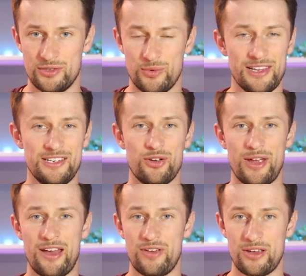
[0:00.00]
you really don't
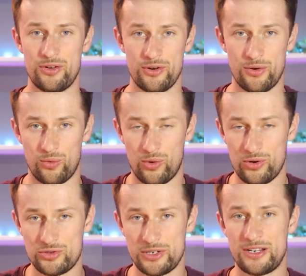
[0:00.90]
have a good
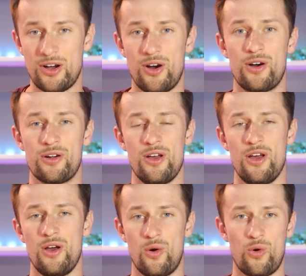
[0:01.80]
grocery card
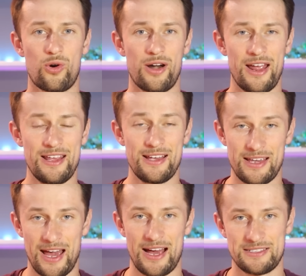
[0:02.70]
or any
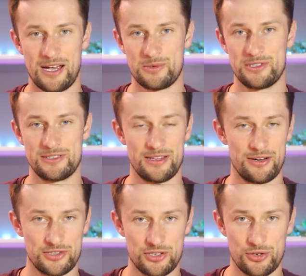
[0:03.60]
gas options in
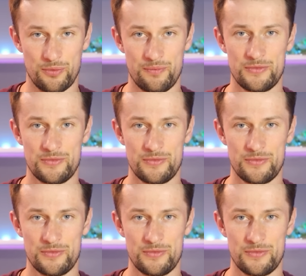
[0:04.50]
there too.